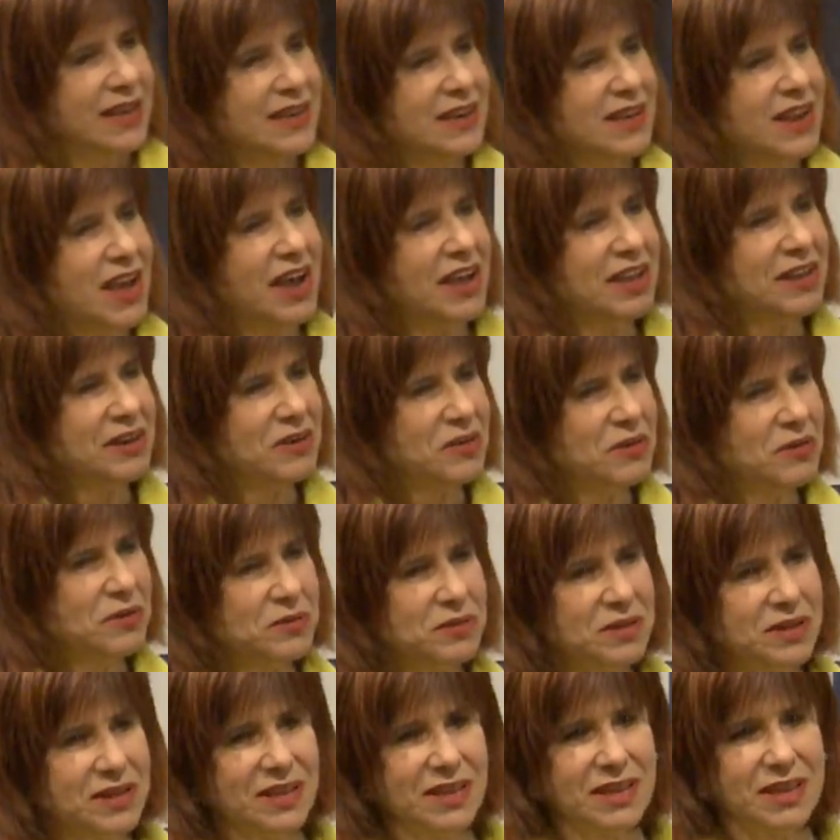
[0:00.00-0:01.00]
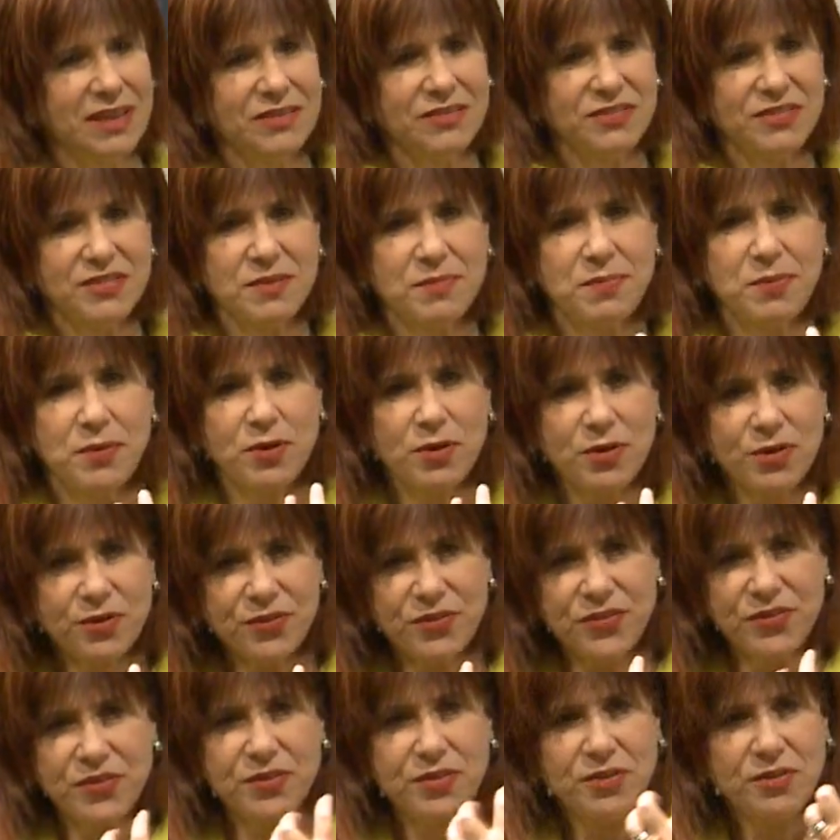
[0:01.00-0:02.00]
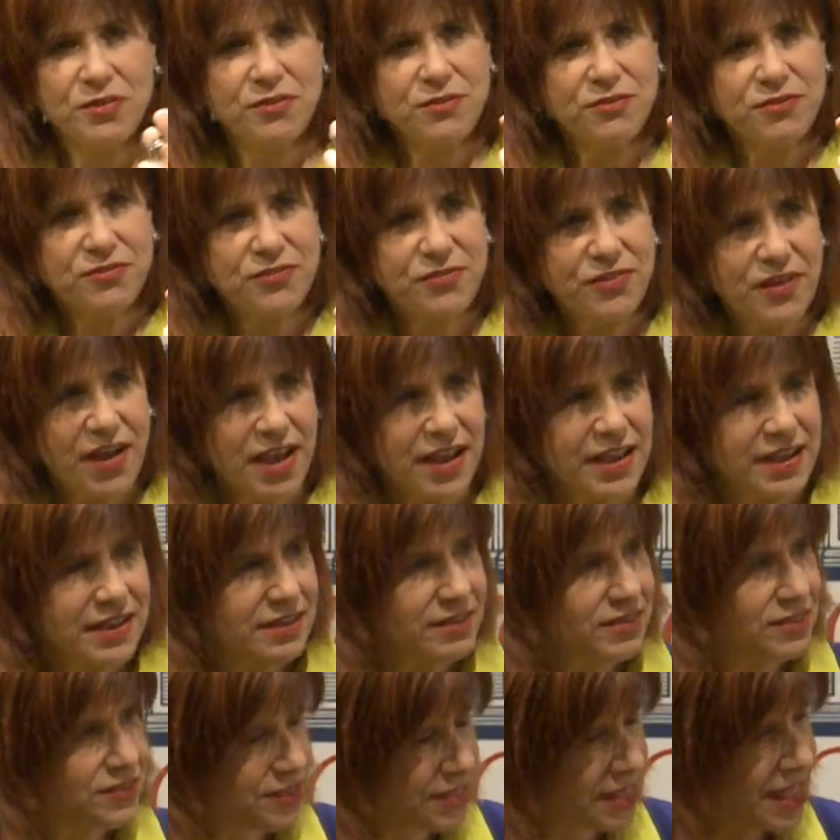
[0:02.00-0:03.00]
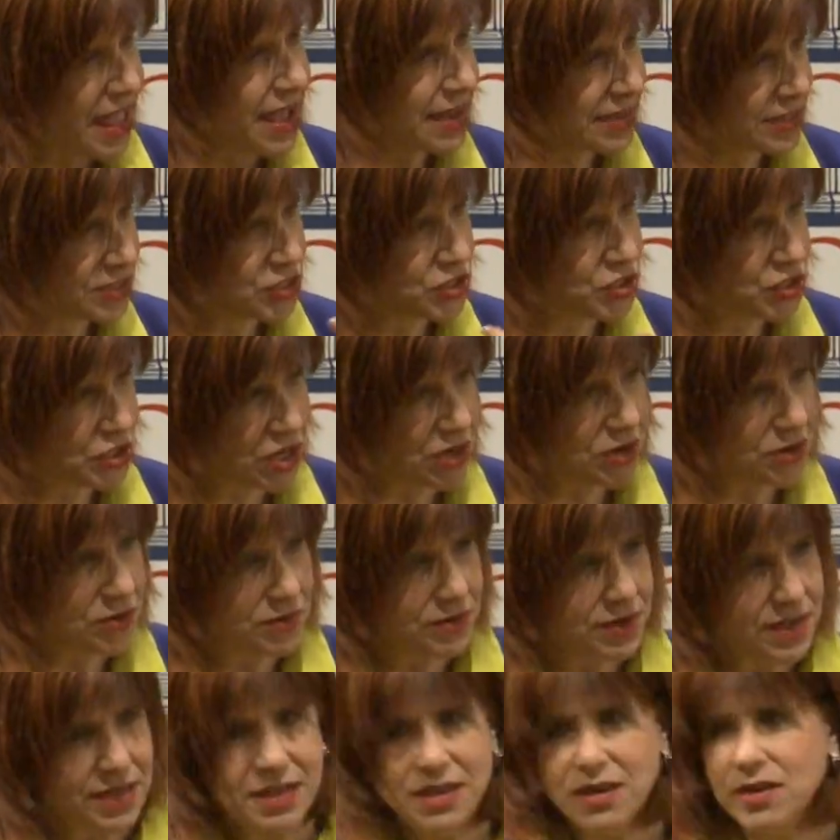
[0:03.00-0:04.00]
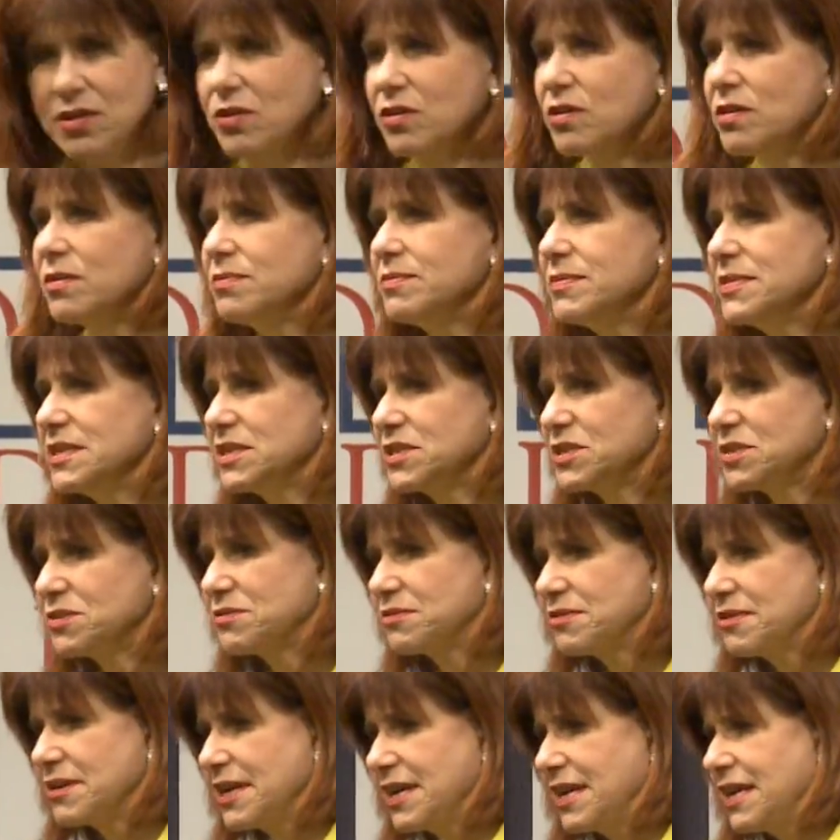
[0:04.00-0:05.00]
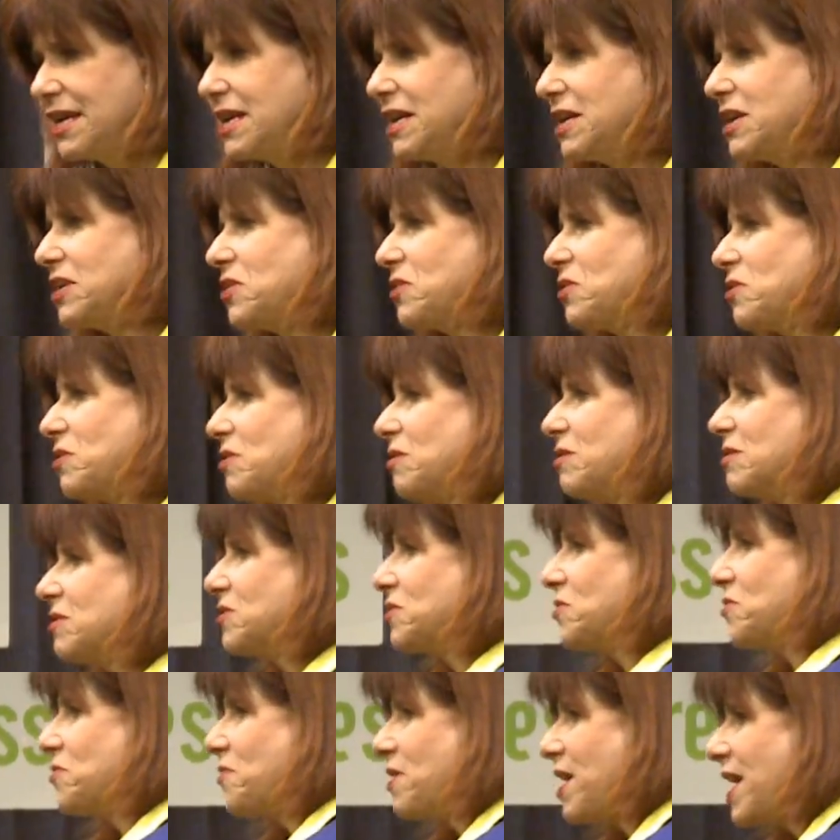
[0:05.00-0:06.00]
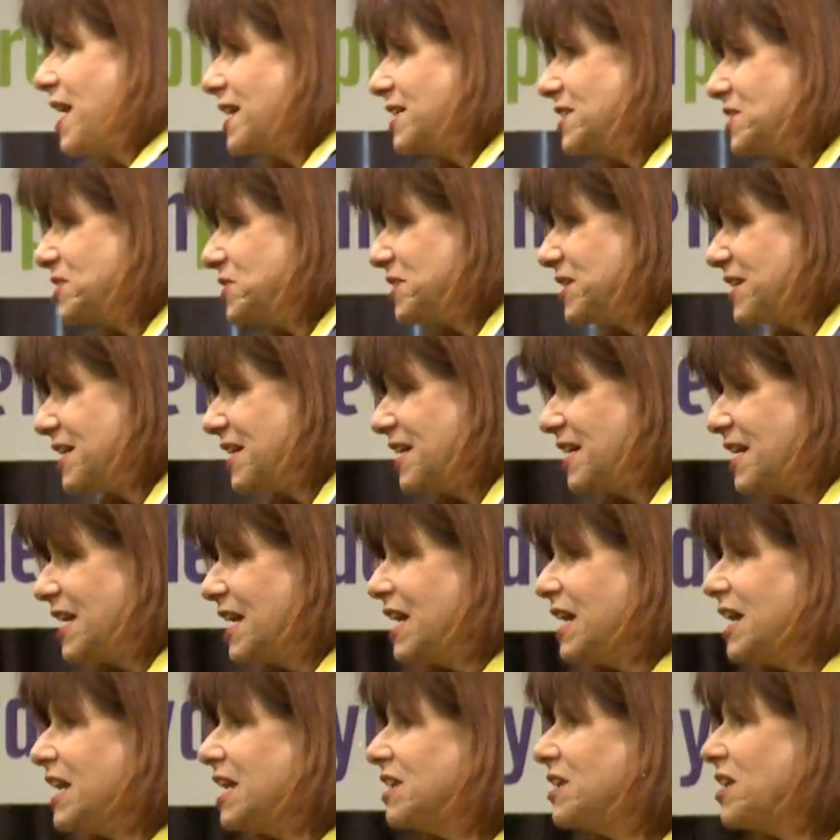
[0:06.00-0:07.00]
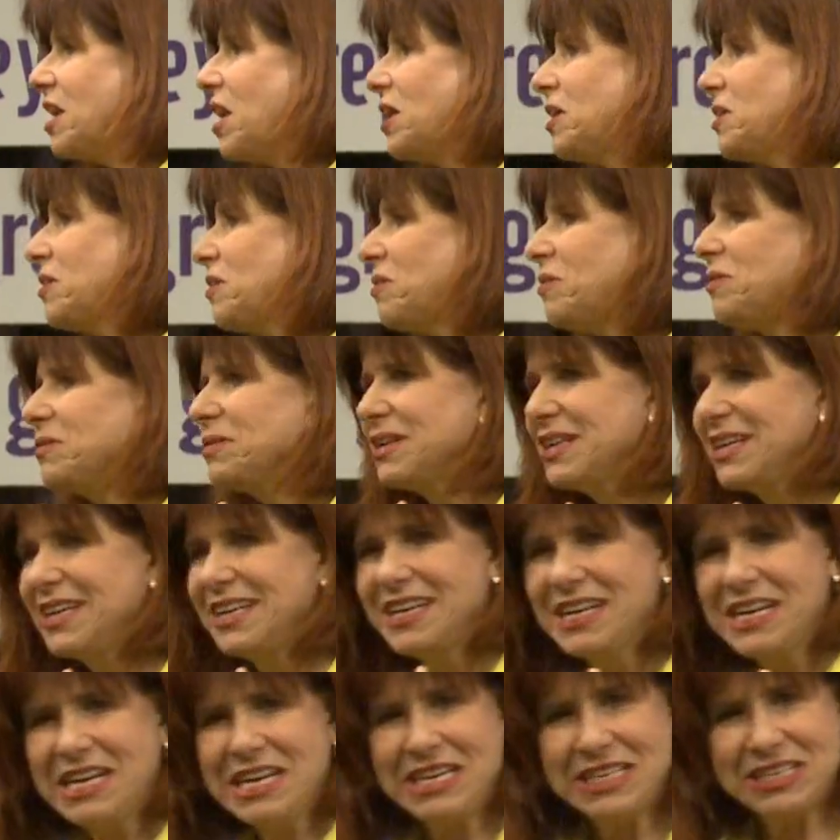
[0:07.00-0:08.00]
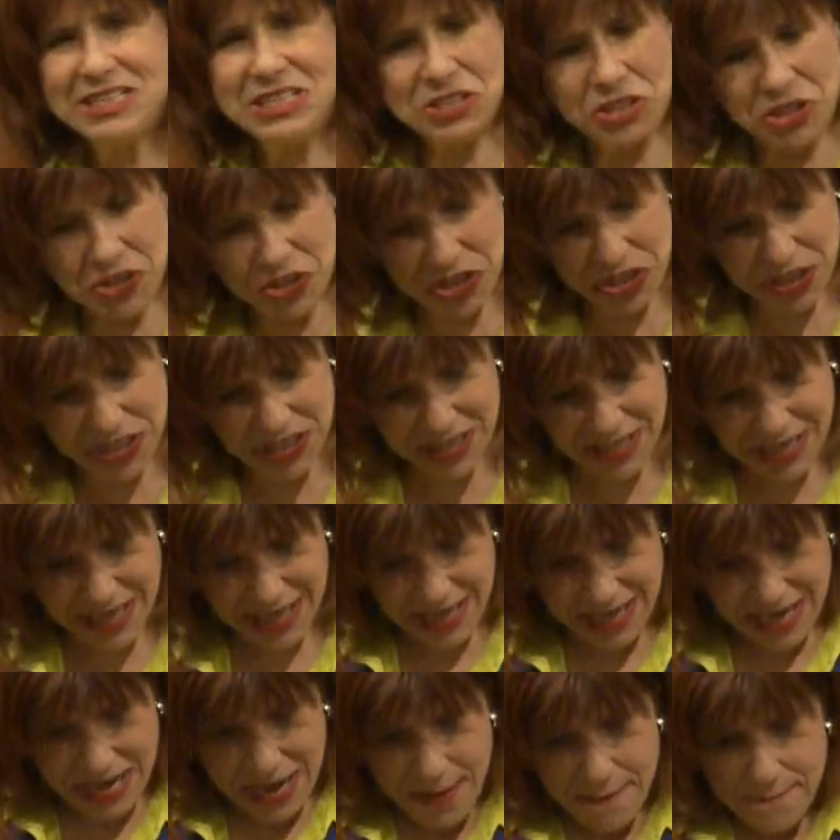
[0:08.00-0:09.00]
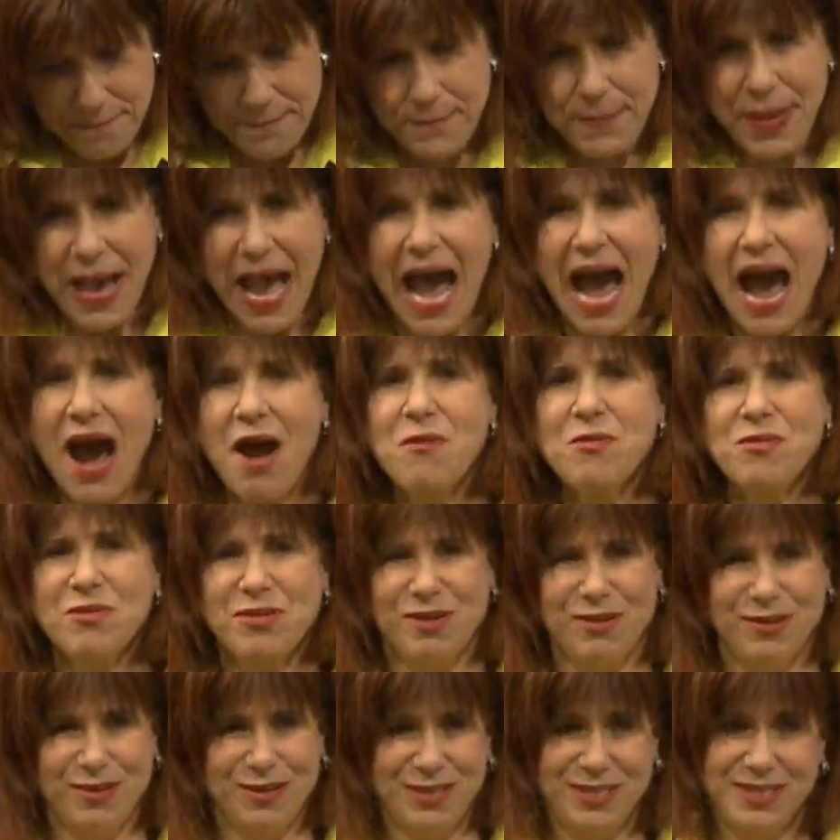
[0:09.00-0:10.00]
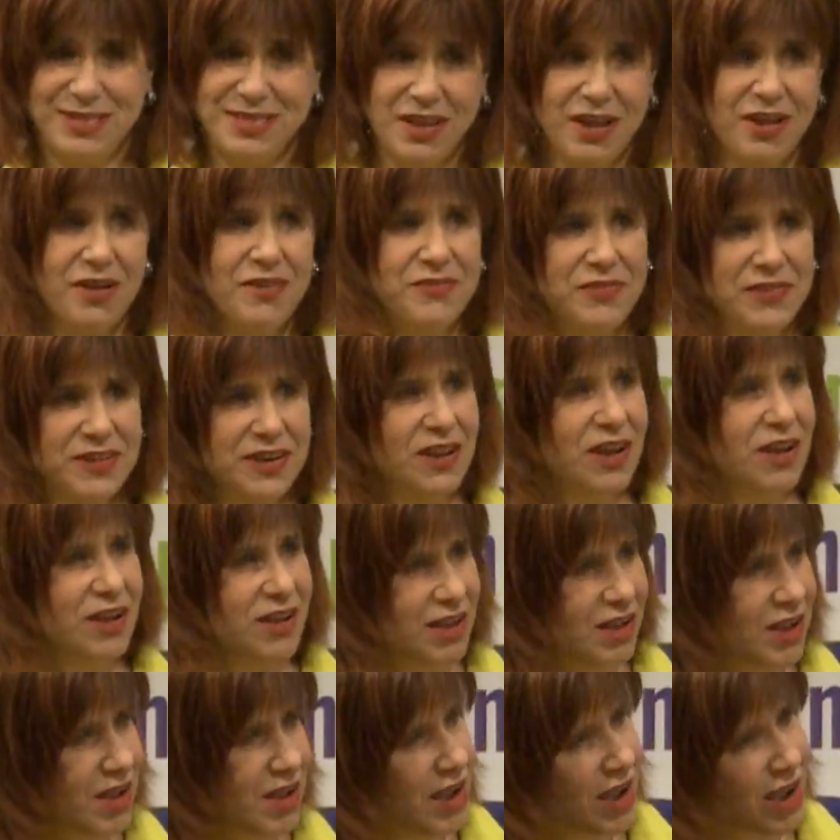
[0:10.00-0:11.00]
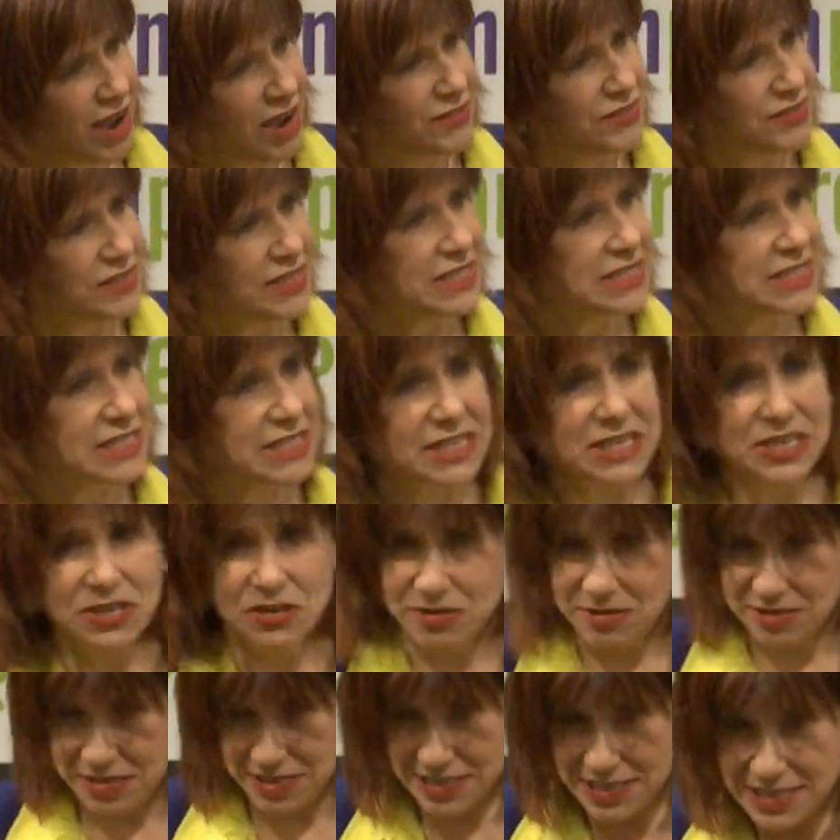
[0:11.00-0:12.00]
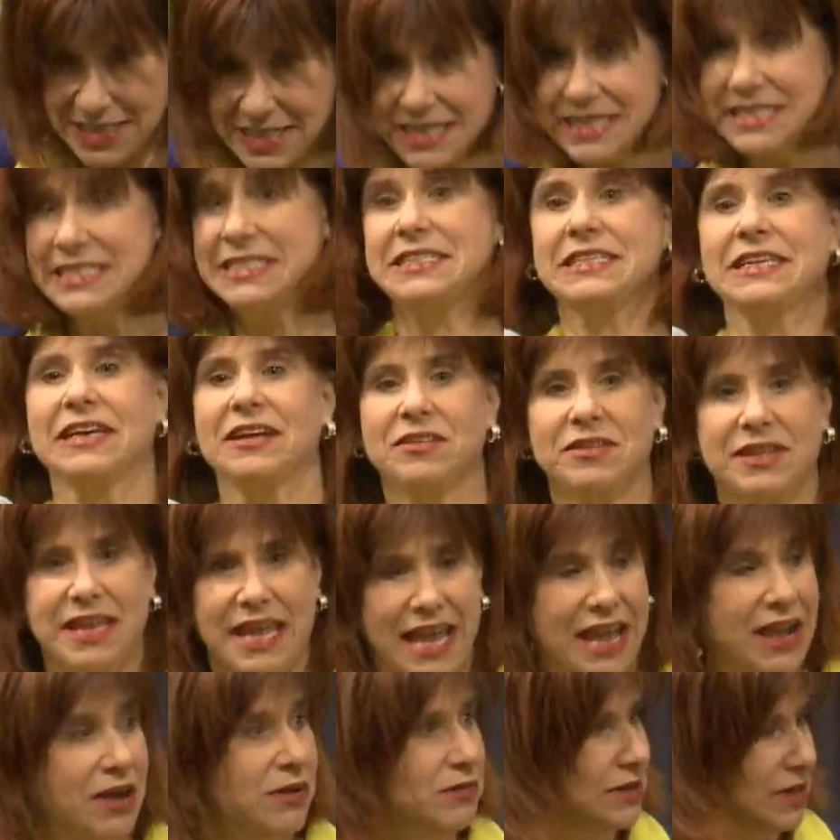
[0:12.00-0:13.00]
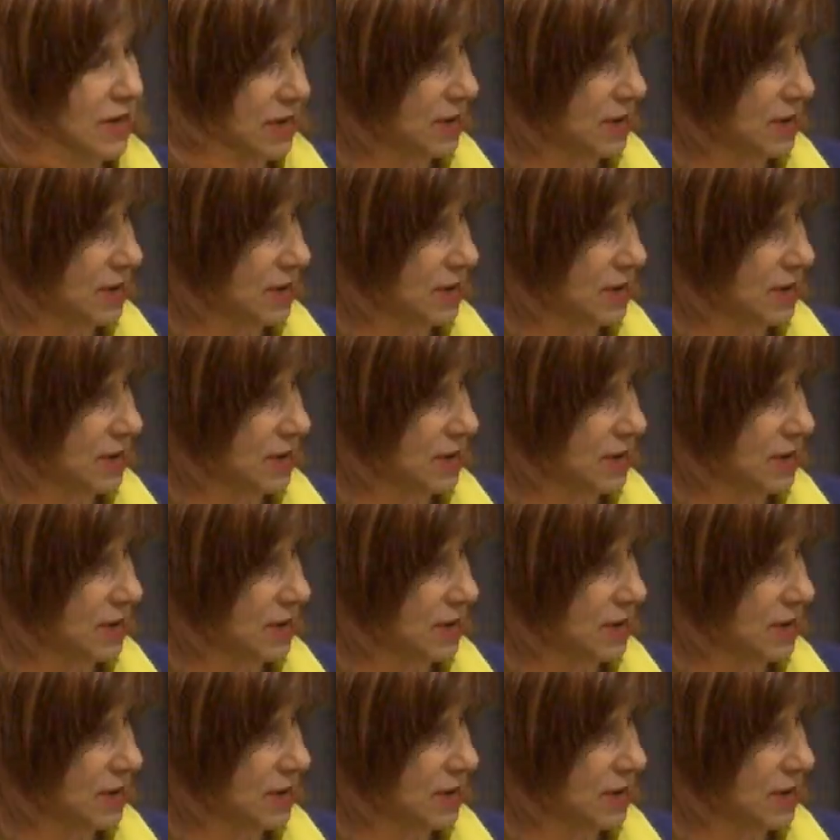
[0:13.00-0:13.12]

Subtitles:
Not only is the person who finds that joke in her misery, in her tragedy, not only does she empower herself, and obviously her T-cell count